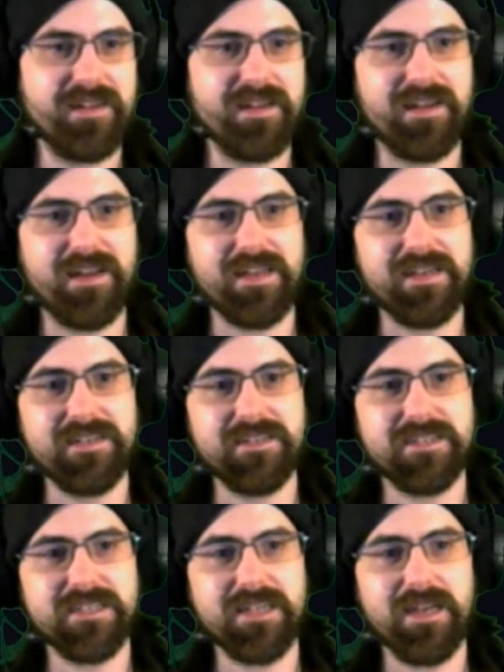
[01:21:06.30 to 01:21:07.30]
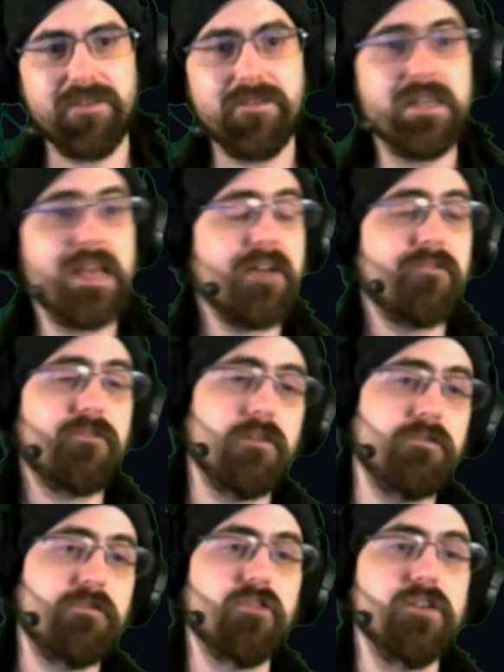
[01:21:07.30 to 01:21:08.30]
and I mean, yeah,
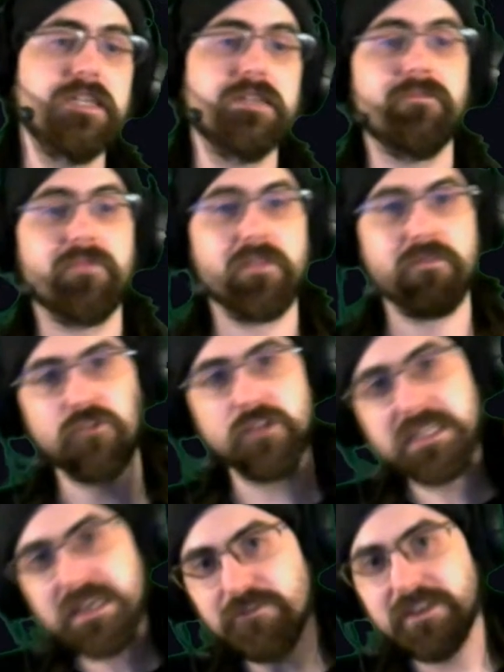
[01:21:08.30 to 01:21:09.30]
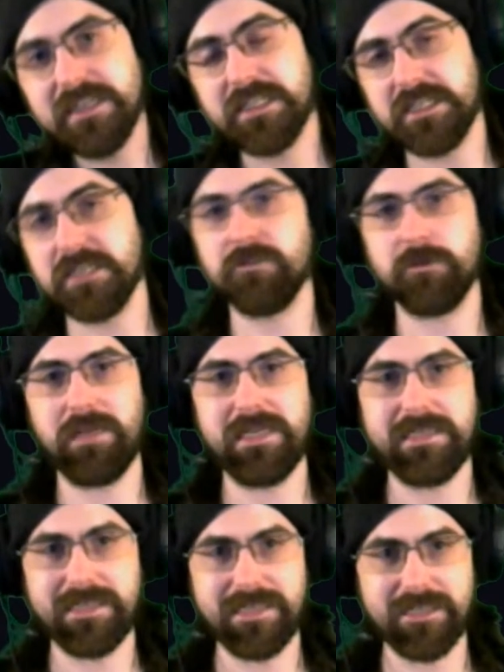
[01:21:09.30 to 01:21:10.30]
Freud definitely deserves a
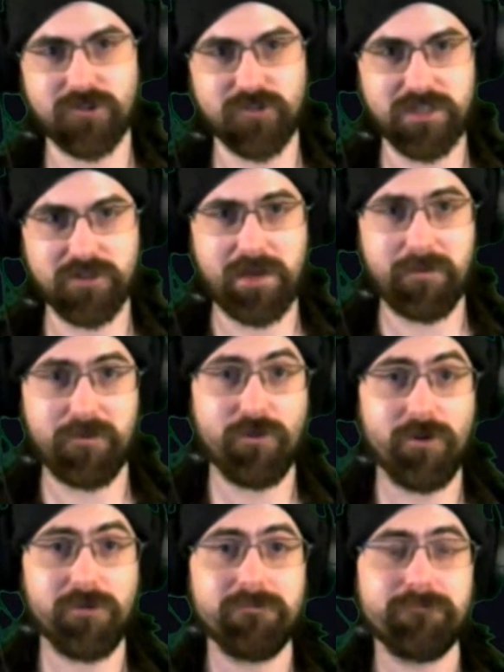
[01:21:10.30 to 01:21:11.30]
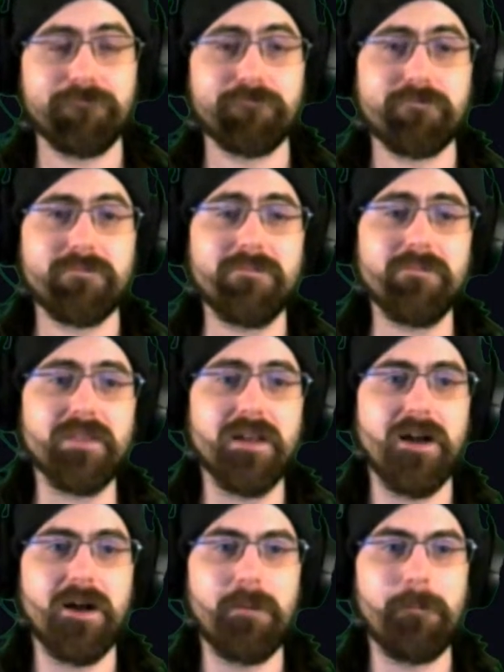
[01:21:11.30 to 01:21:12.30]
place in history. Don't get me wrong.
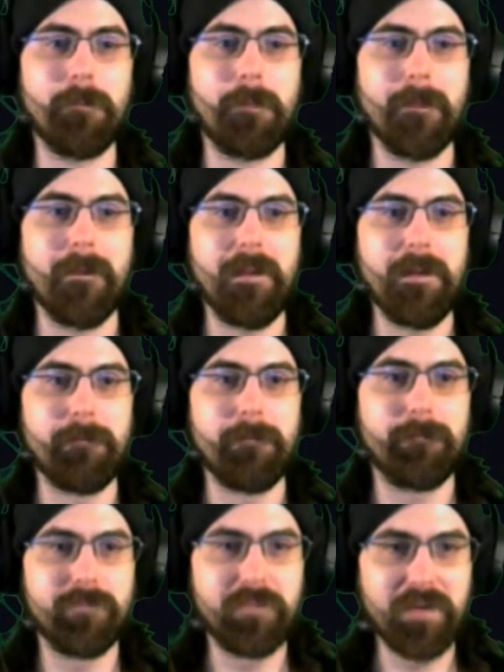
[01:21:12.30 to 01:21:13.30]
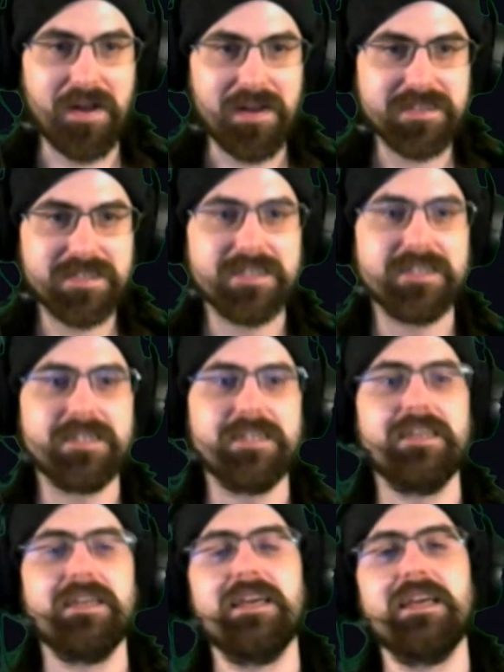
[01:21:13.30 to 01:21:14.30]
Um, but
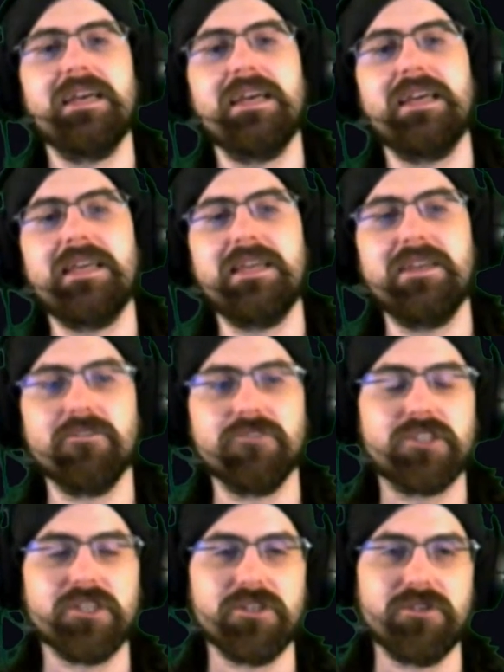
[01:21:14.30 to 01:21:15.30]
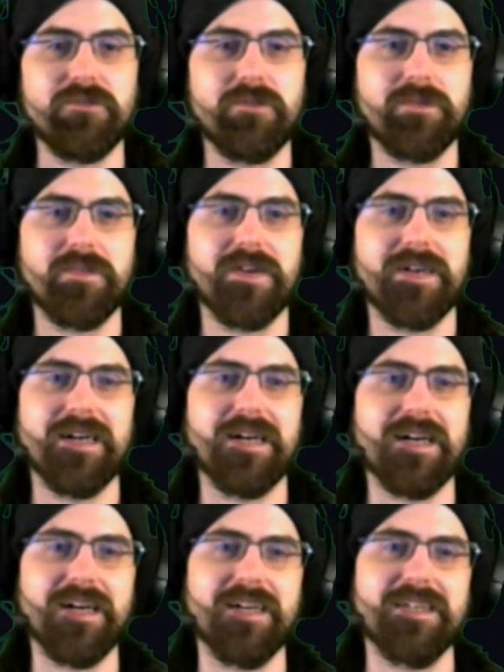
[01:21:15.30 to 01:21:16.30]
he also
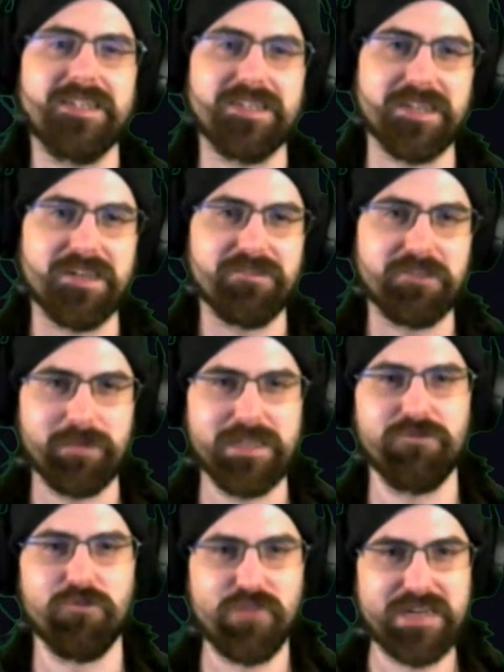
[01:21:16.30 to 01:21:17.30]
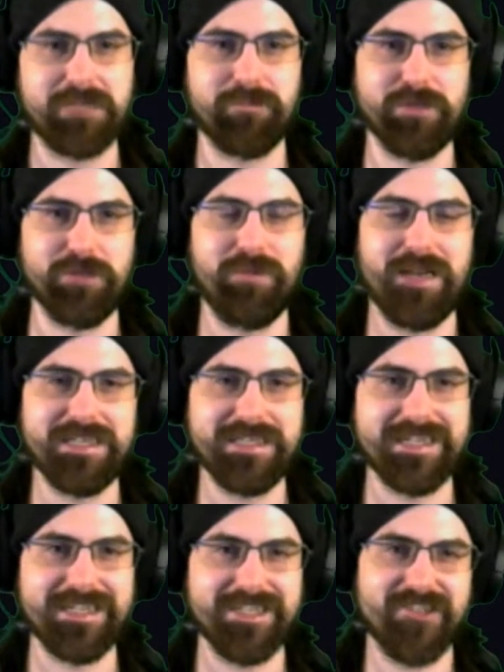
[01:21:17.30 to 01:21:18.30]
deserves a bit of a risible place
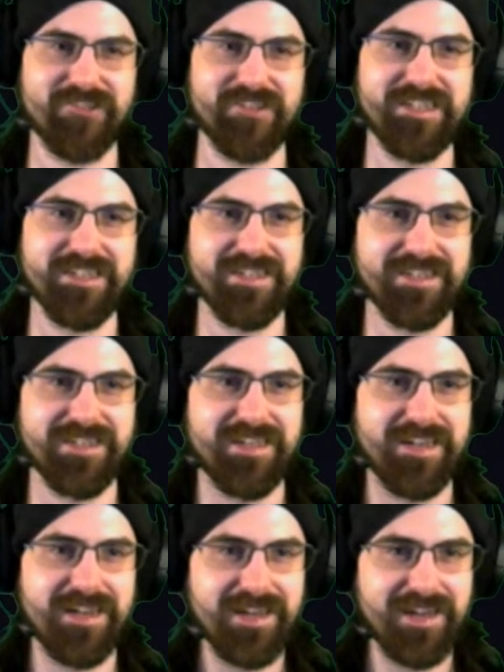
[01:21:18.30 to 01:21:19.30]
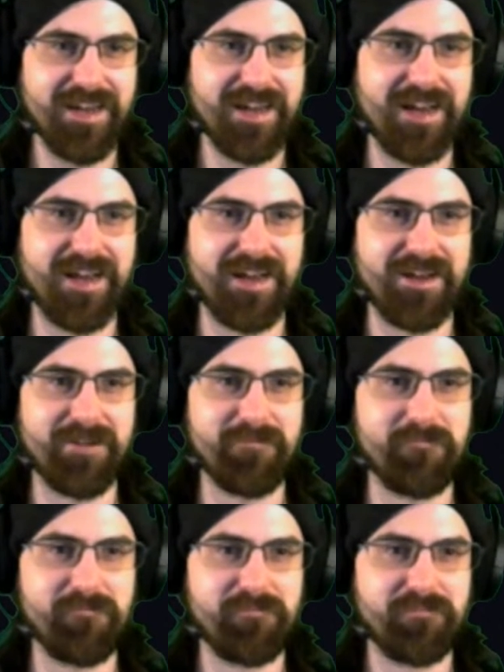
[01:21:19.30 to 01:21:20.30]
in history. Um,